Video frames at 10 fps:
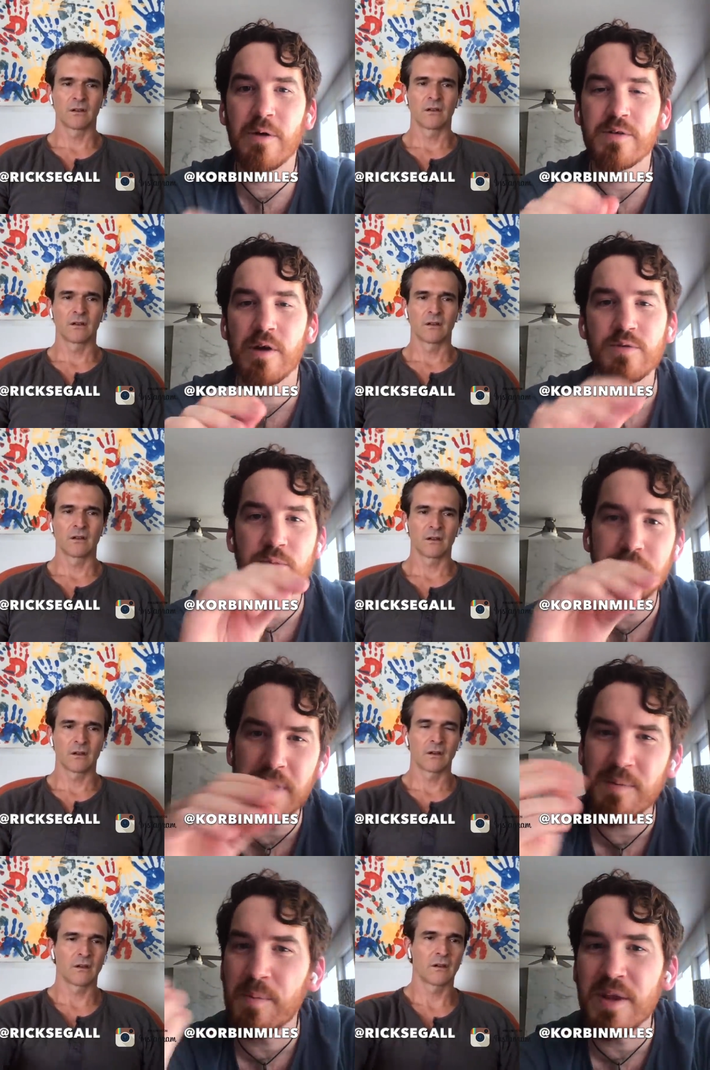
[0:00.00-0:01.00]
Speaker 1: that, those would
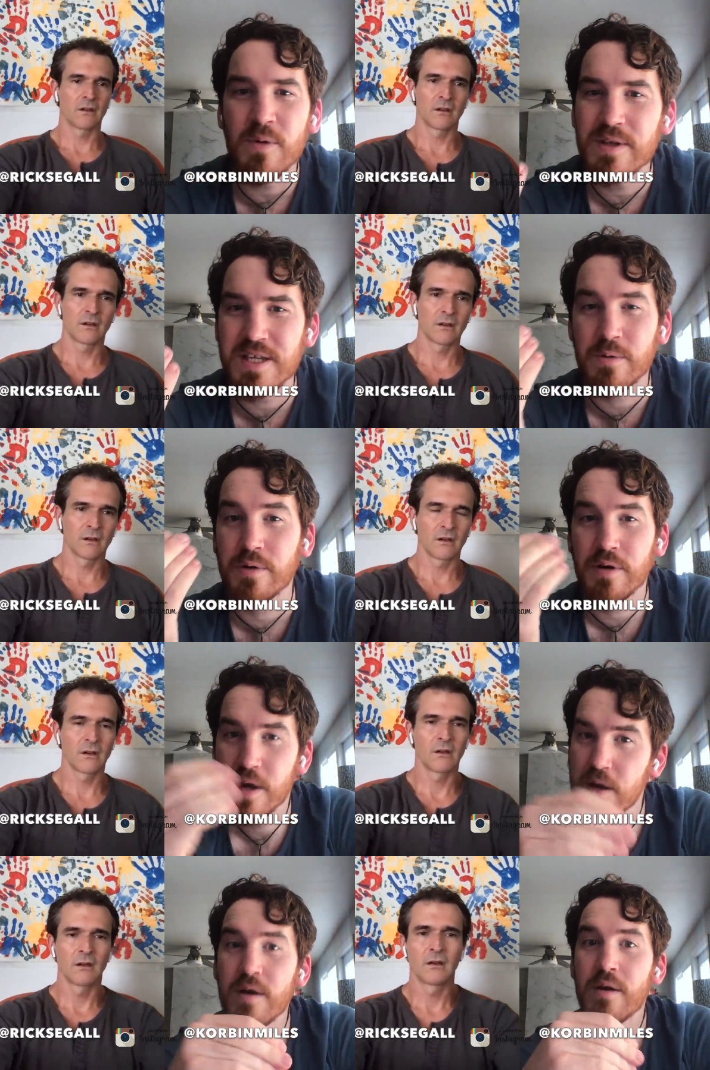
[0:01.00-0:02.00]
maybe be the ones that were
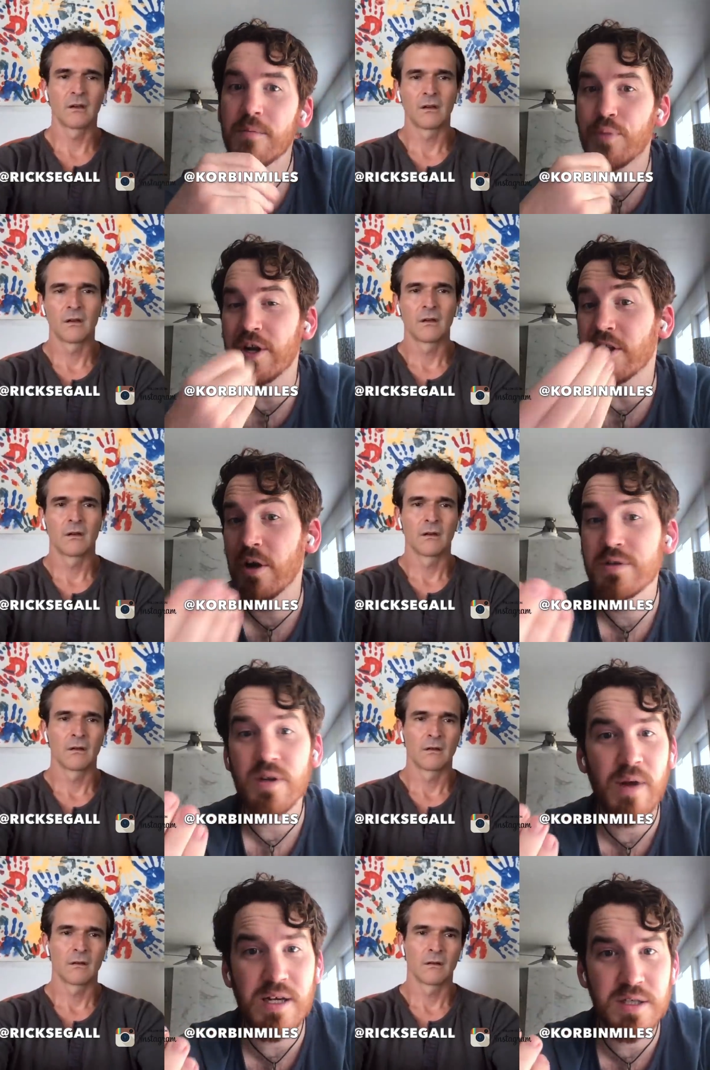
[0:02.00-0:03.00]
pretty close
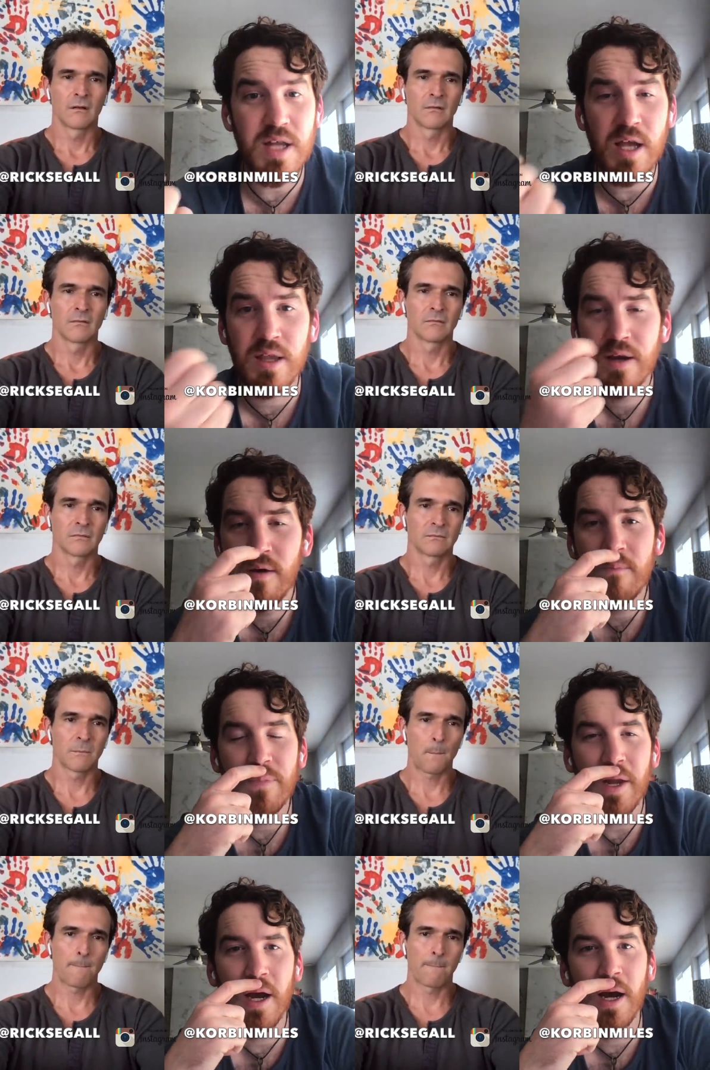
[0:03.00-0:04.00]
to Rajasthan.
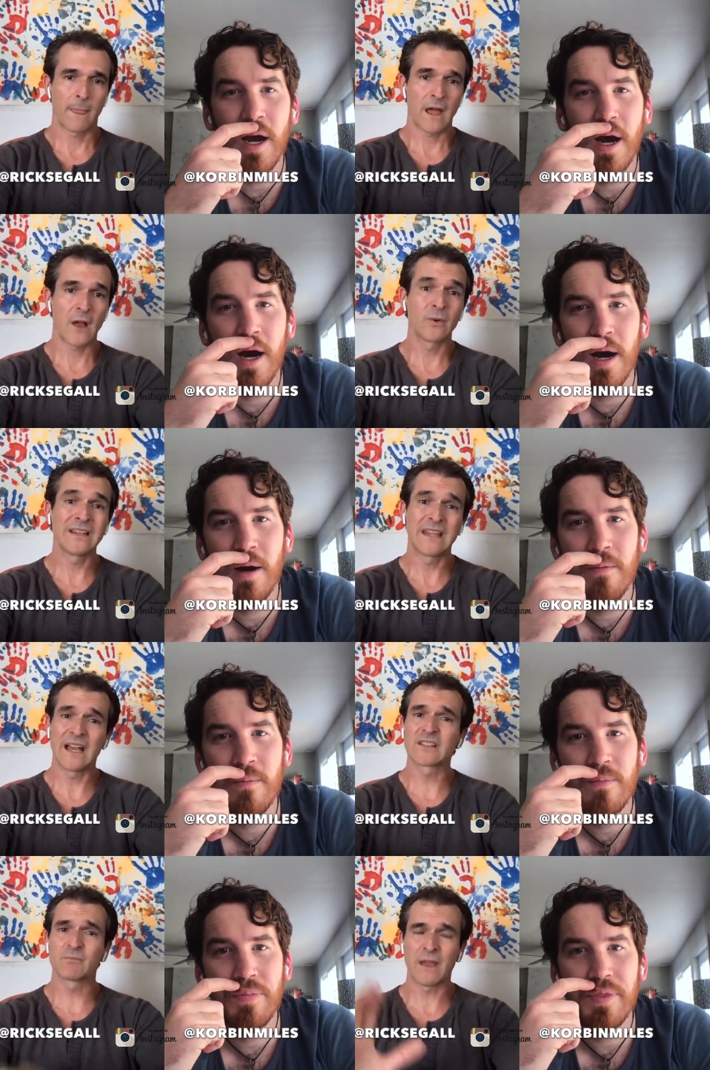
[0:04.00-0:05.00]
Uh,
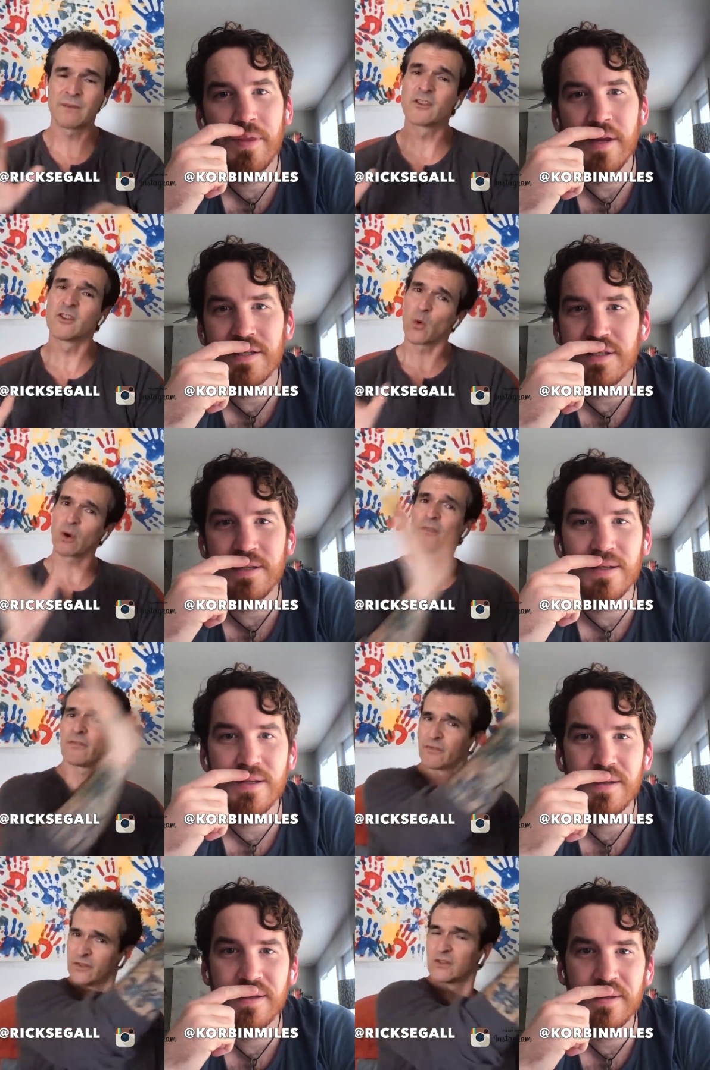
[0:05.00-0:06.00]
guess. maybe the
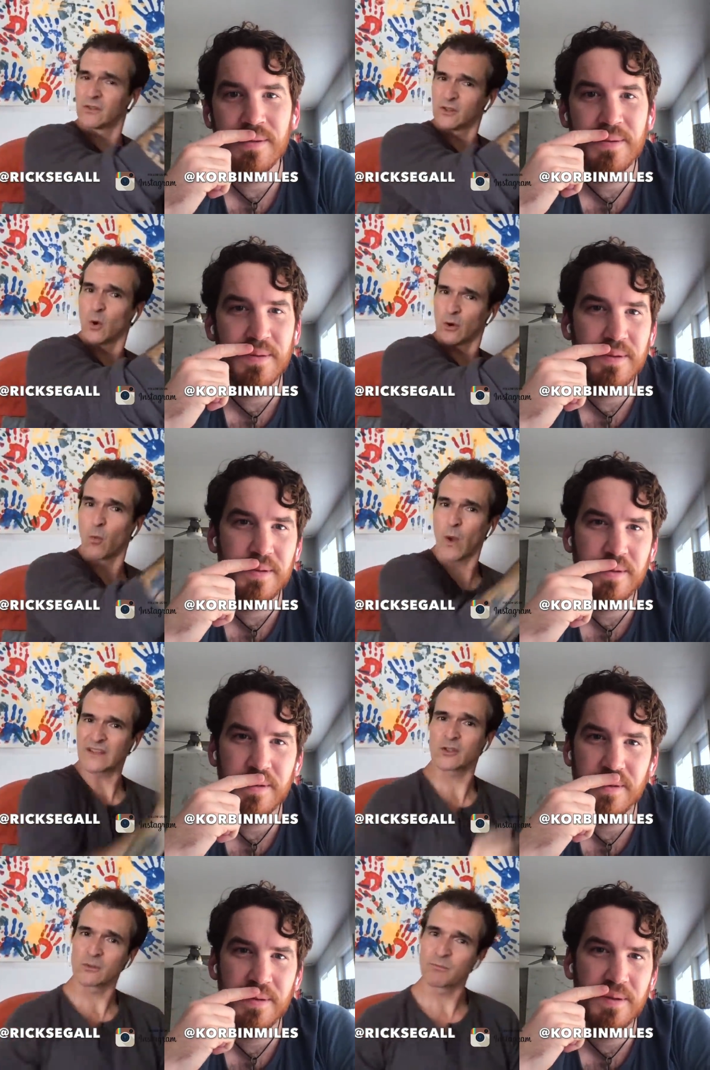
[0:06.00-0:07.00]
north,
Speaker 2: the, the
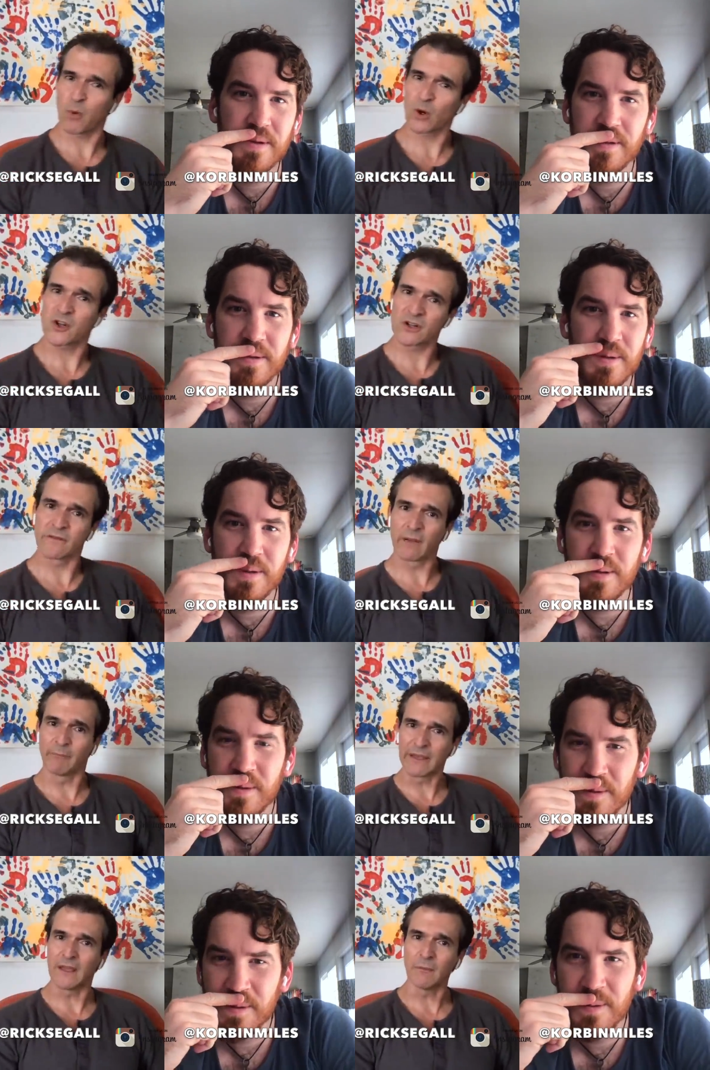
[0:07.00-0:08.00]
northwestern portion of
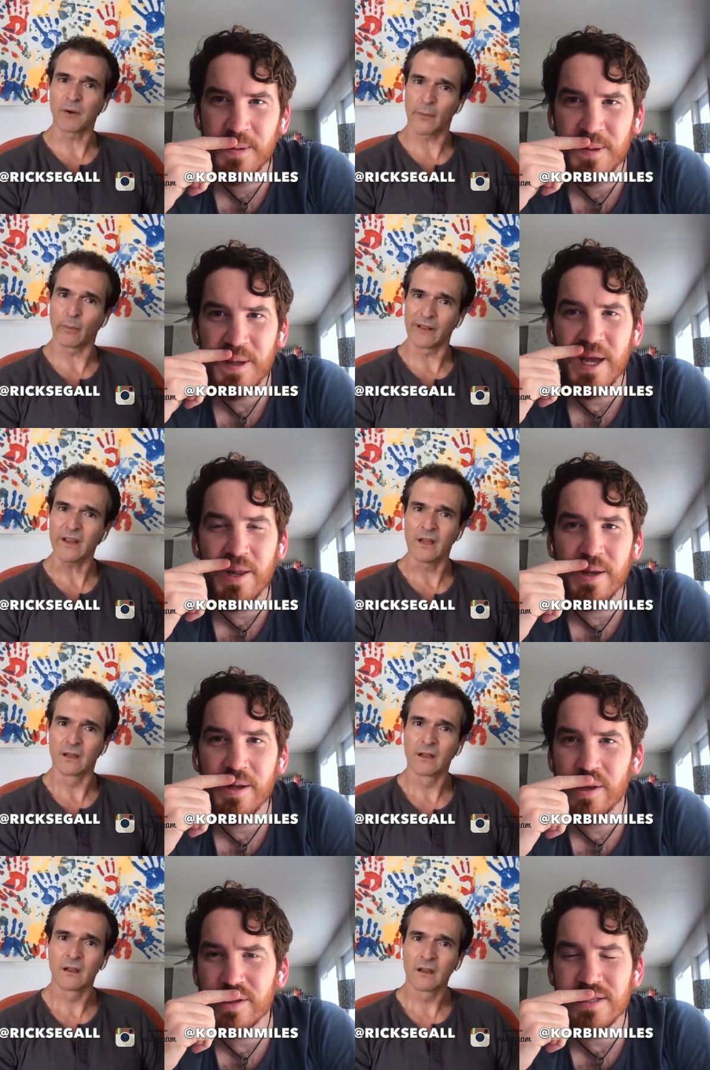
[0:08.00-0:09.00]
MP, probably. It
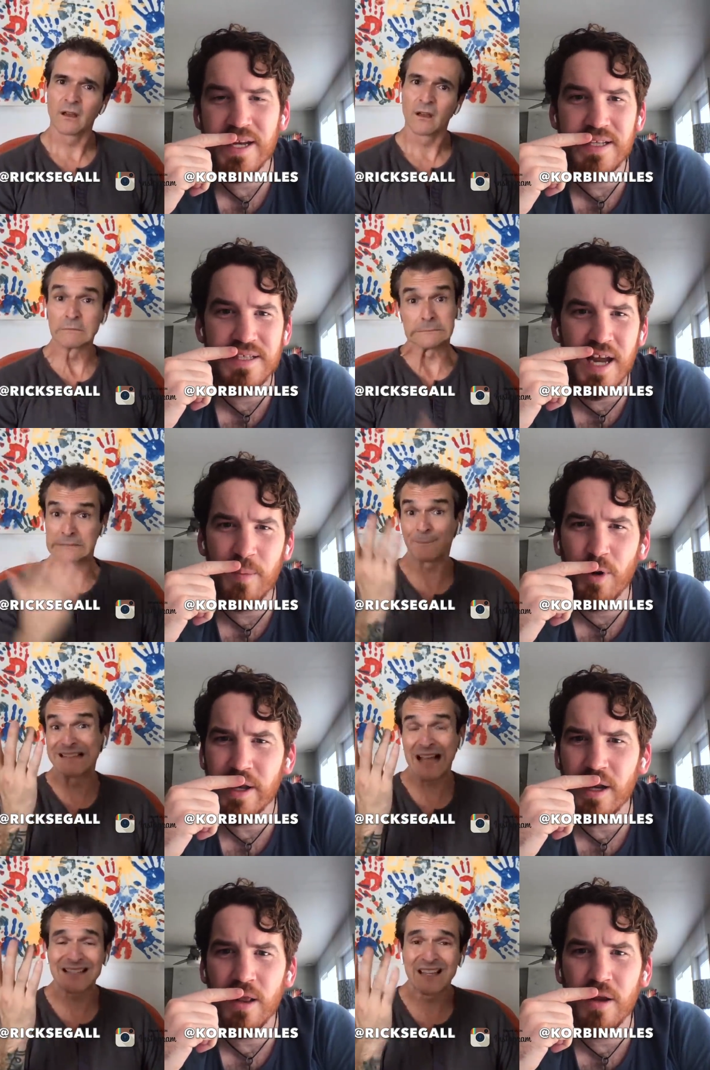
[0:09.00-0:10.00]
Speaker 1: looks like it's
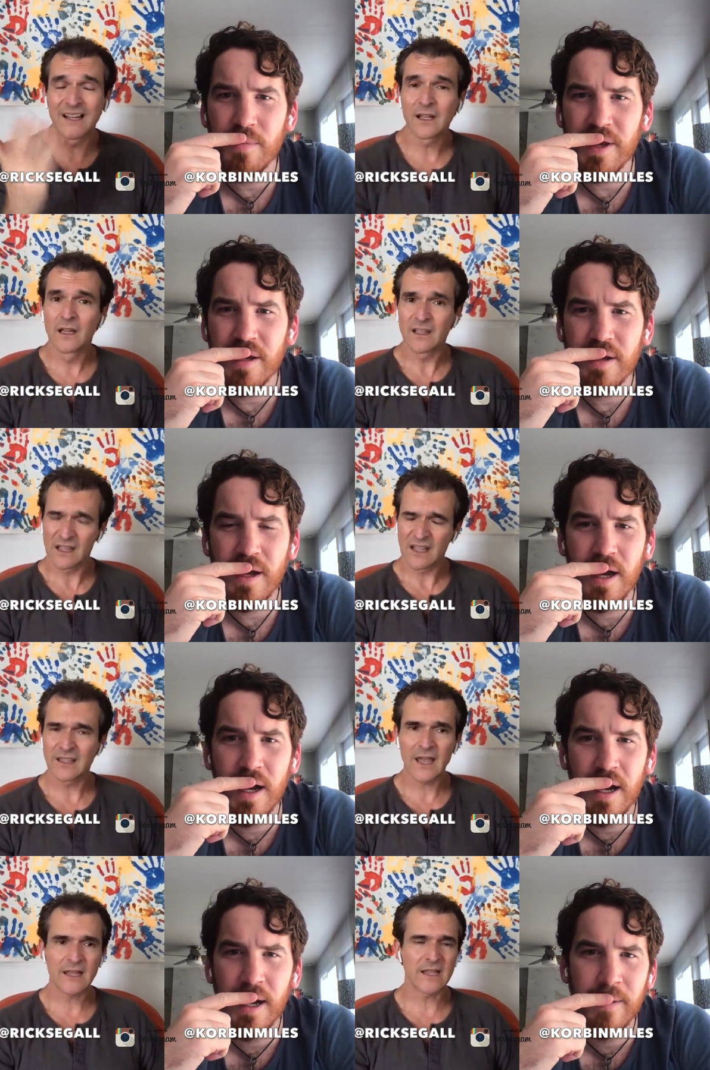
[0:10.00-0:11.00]
neighboring it a little bit.
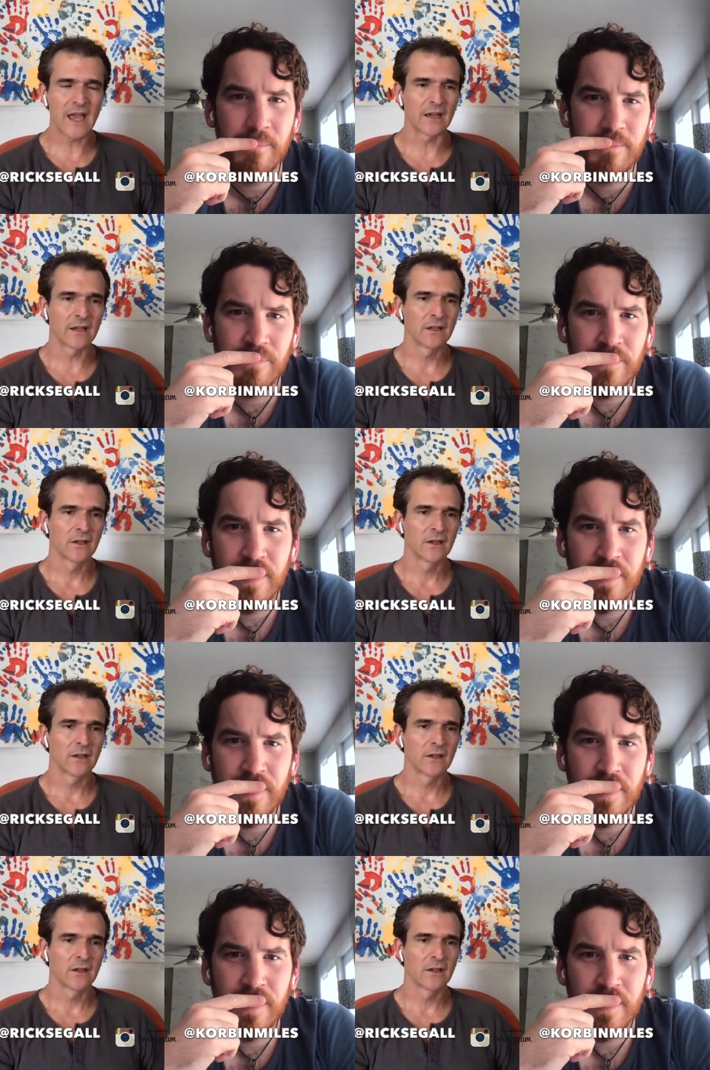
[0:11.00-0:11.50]
Um, yeah, yeah, yeah. Um,